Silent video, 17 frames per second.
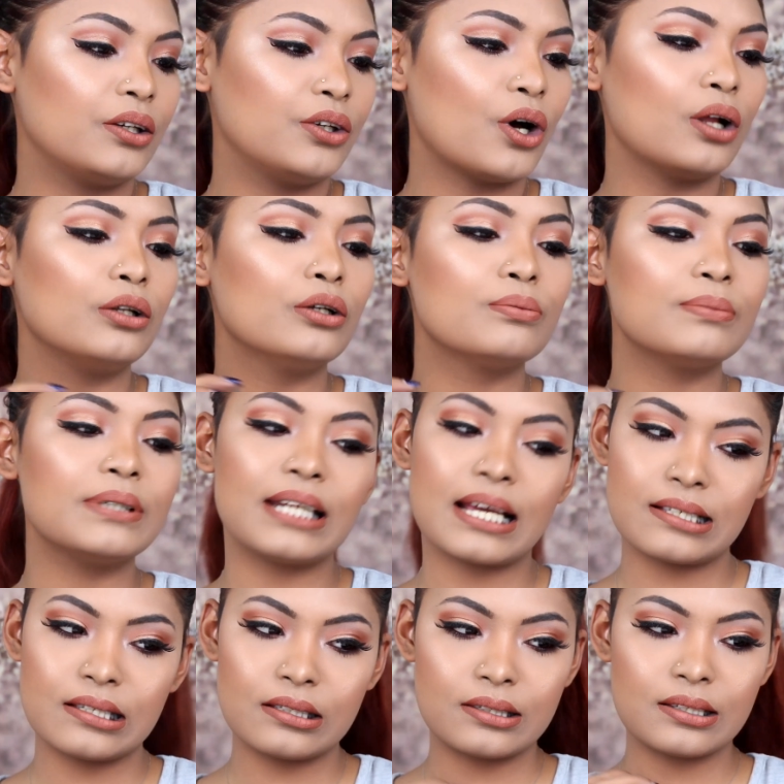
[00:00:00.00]
your
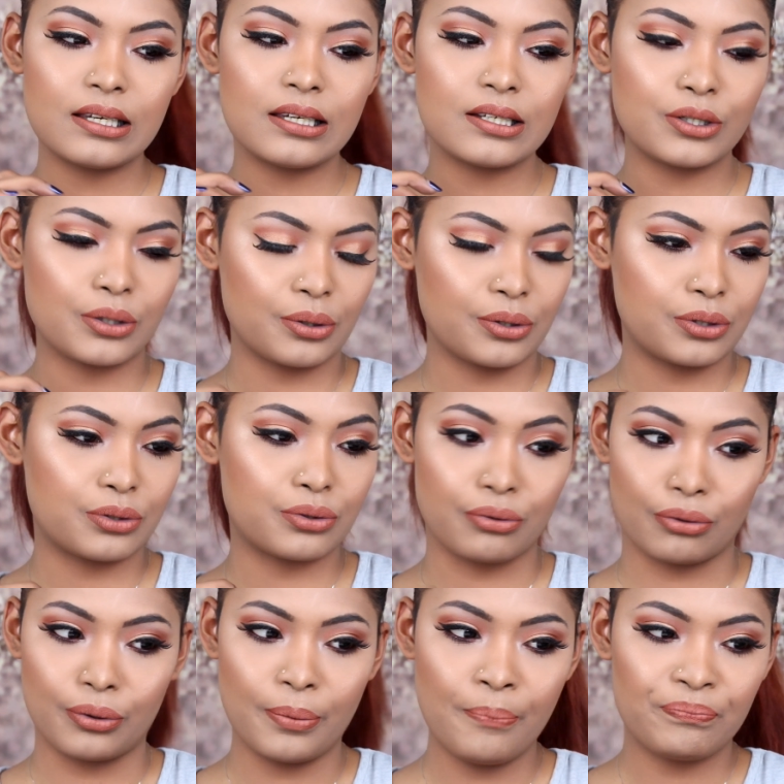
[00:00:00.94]
luminosity shows
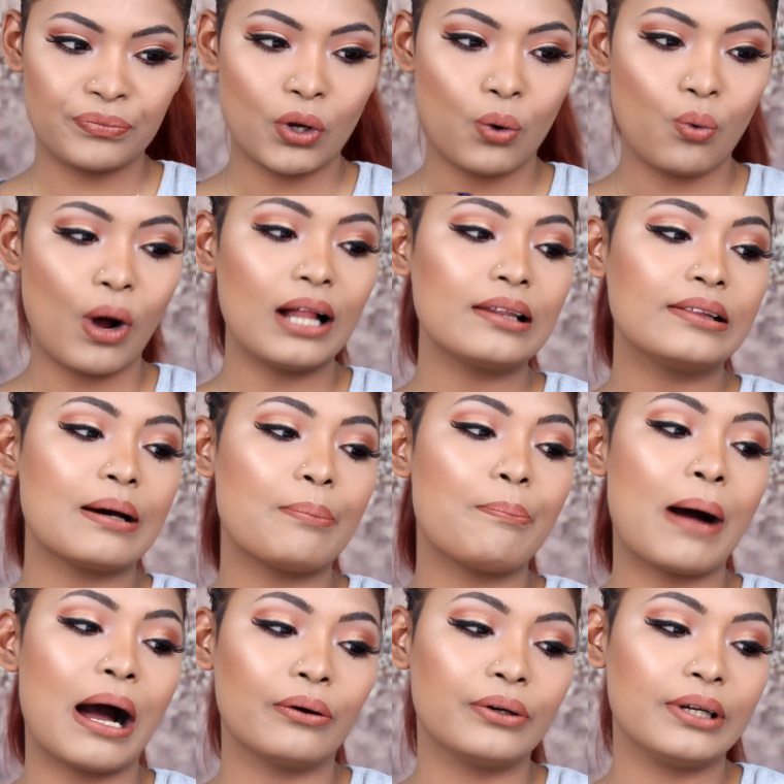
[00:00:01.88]
through while the
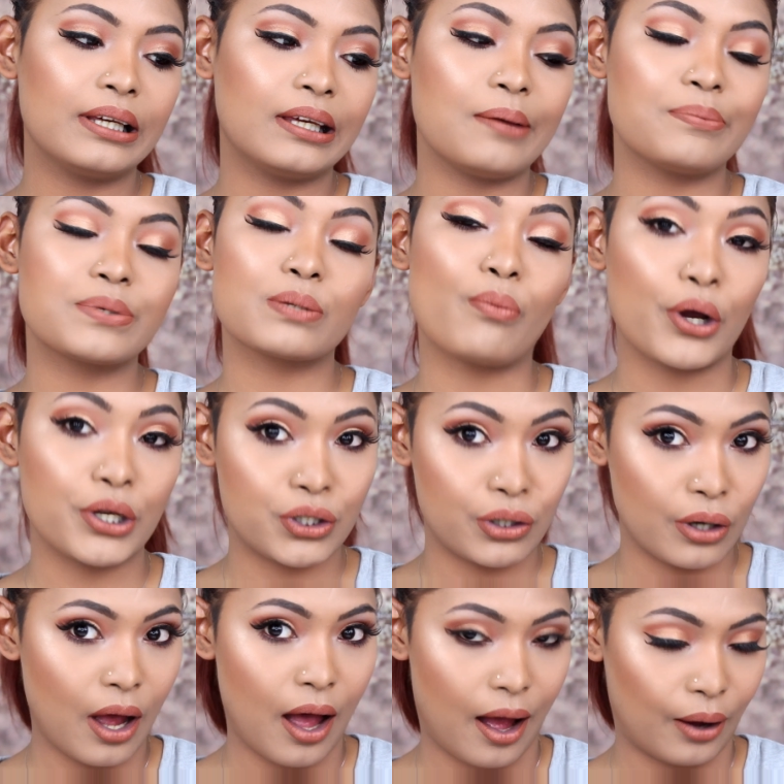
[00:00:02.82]
powder keeps
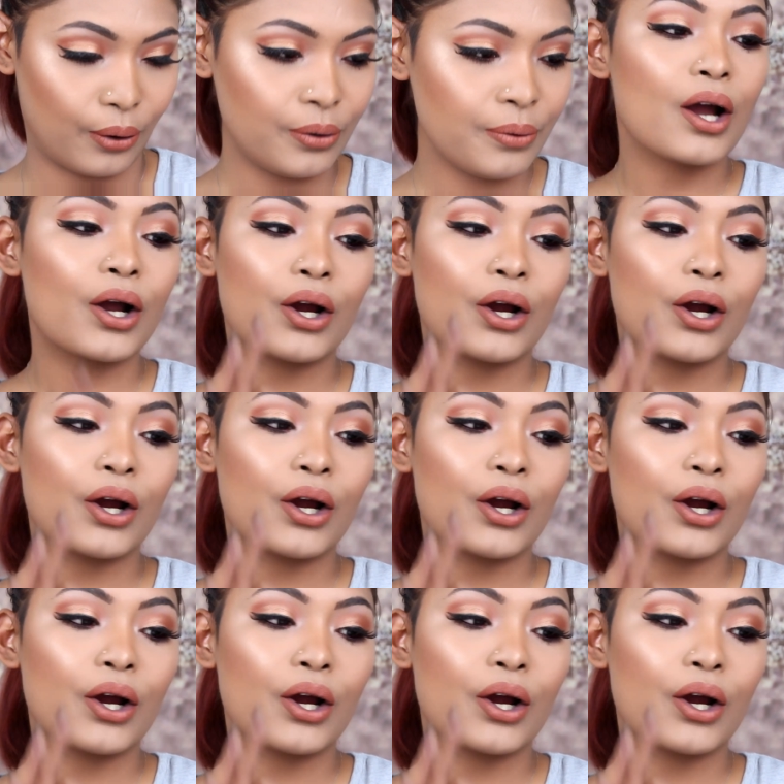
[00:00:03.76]
moisture out.